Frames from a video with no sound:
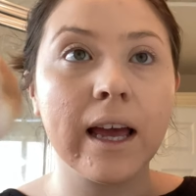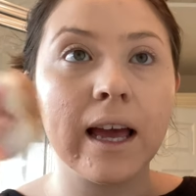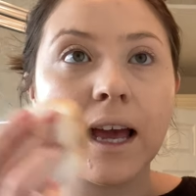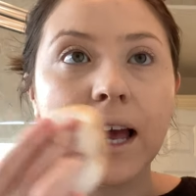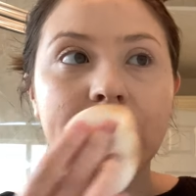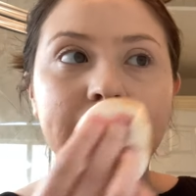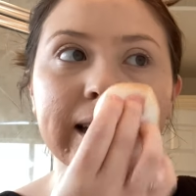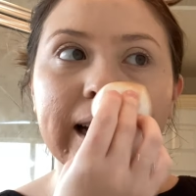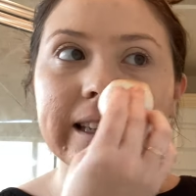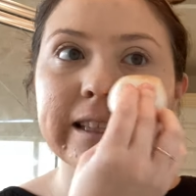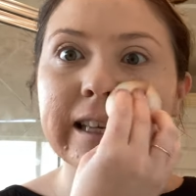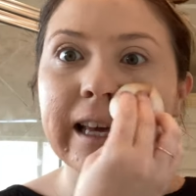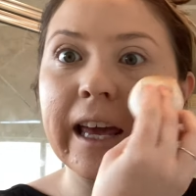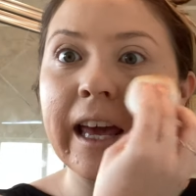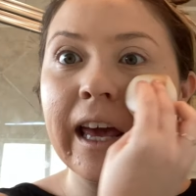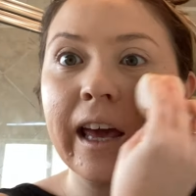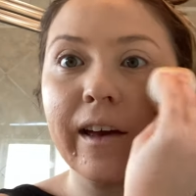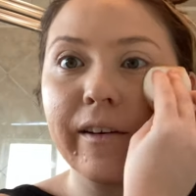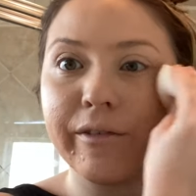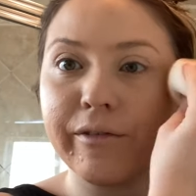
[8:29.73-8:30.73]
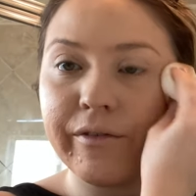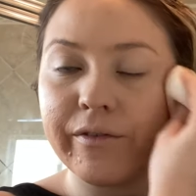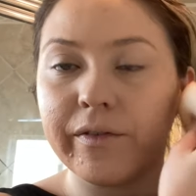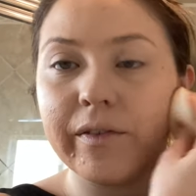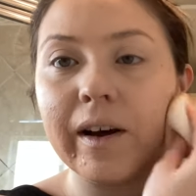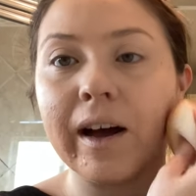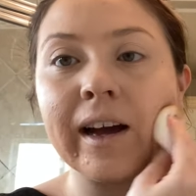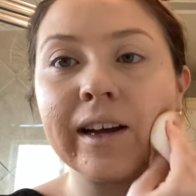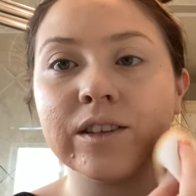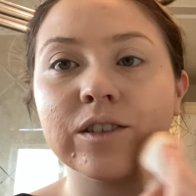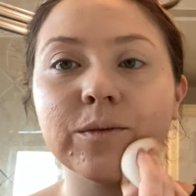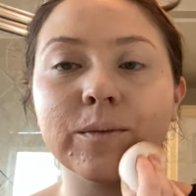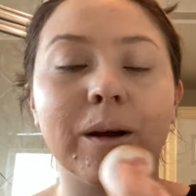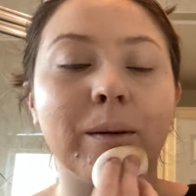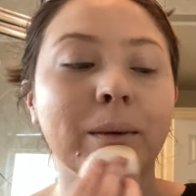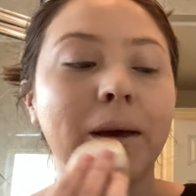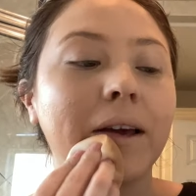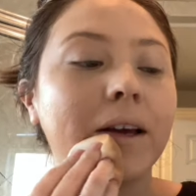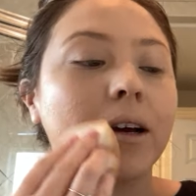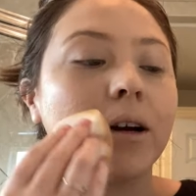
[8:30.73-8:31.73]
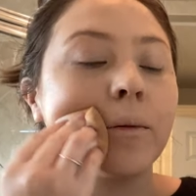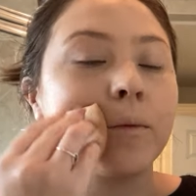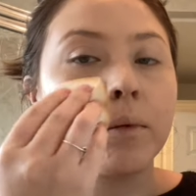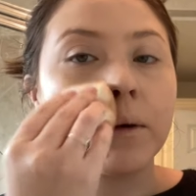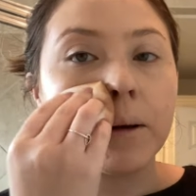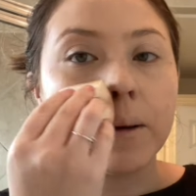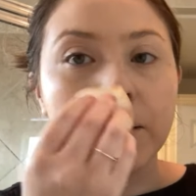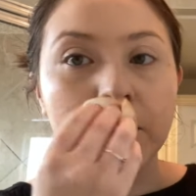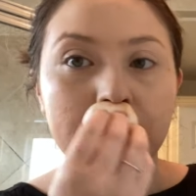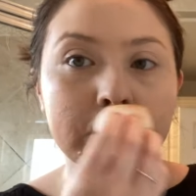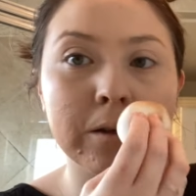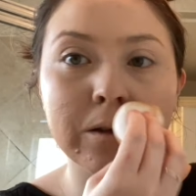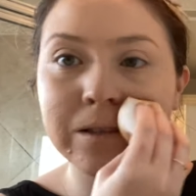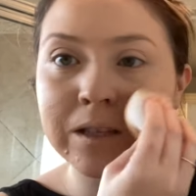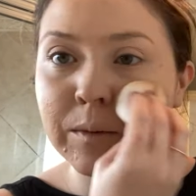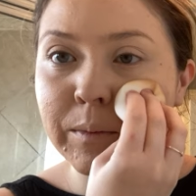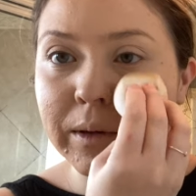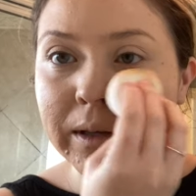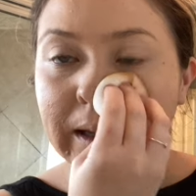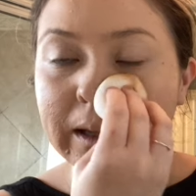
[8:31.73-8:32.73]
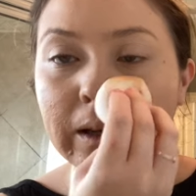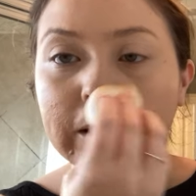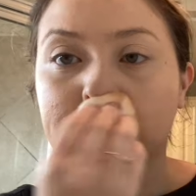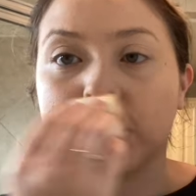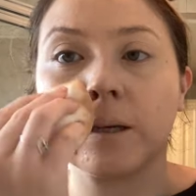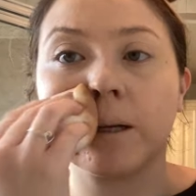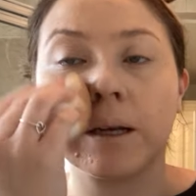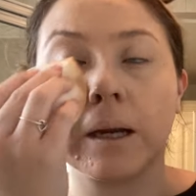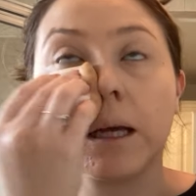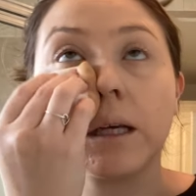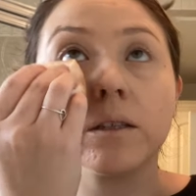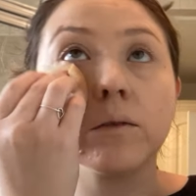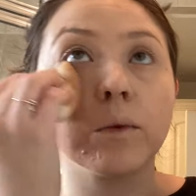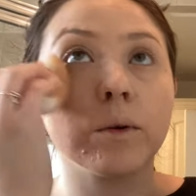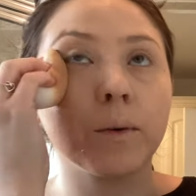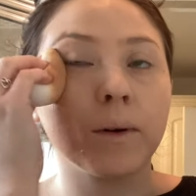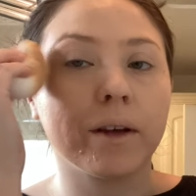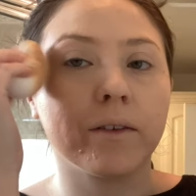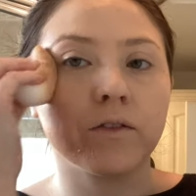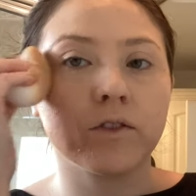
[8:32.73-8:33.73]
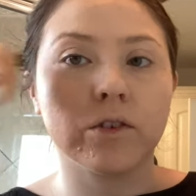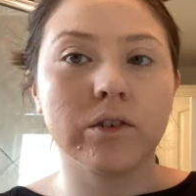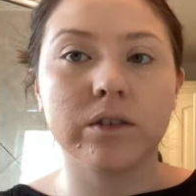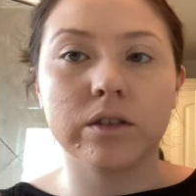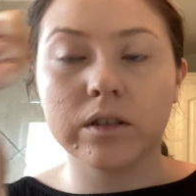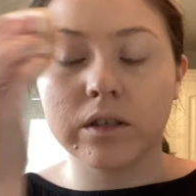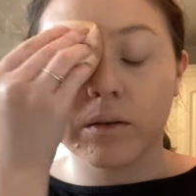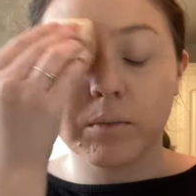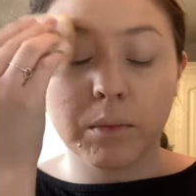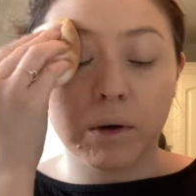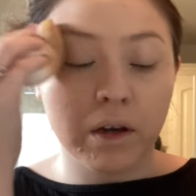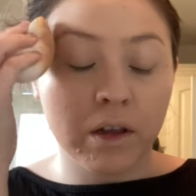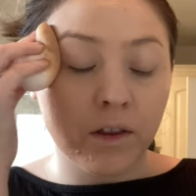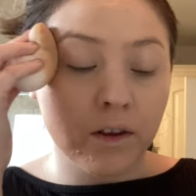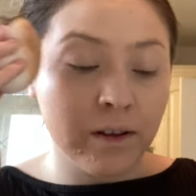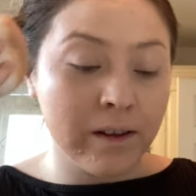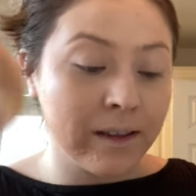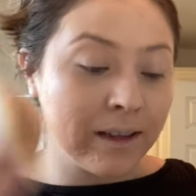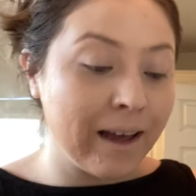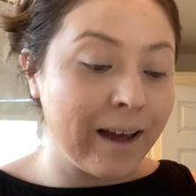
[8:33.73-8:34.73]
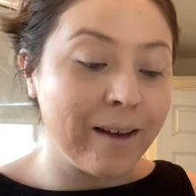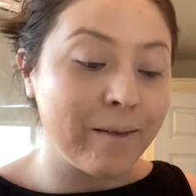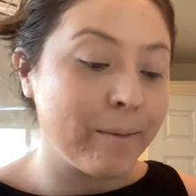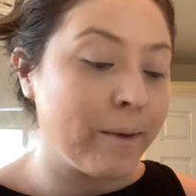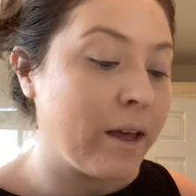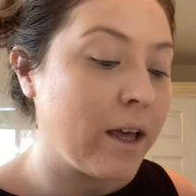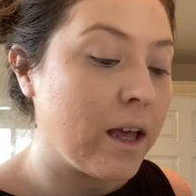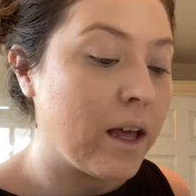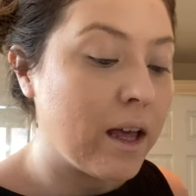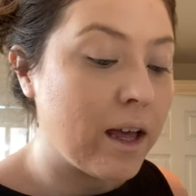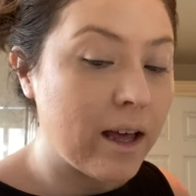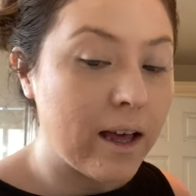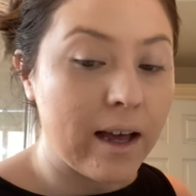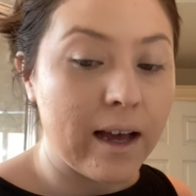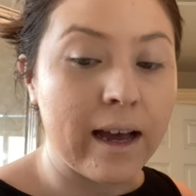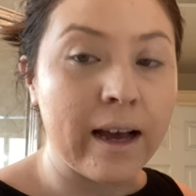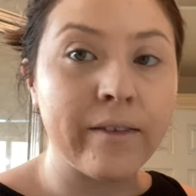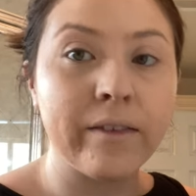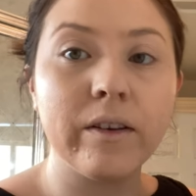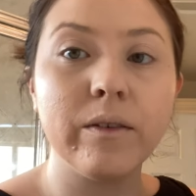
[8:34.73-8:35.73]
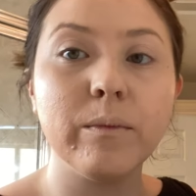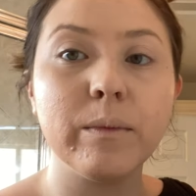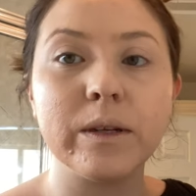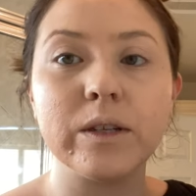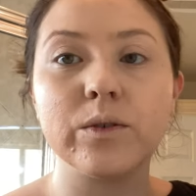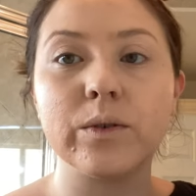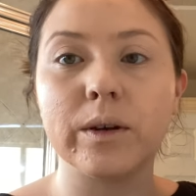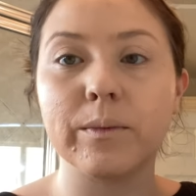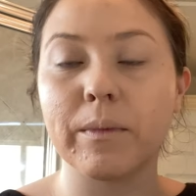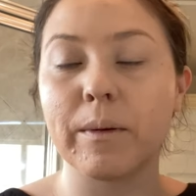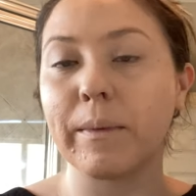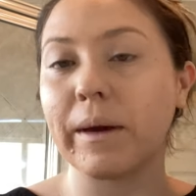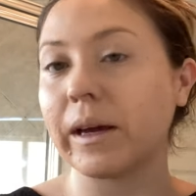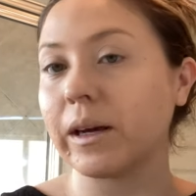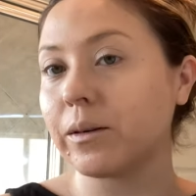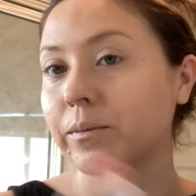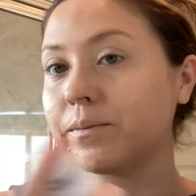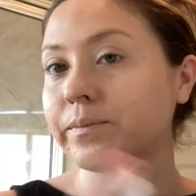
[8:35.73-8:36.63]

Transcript: And that's if I do my makeup, typically on Sundays when we have church. But other than that, I haven't even been doing my makeup.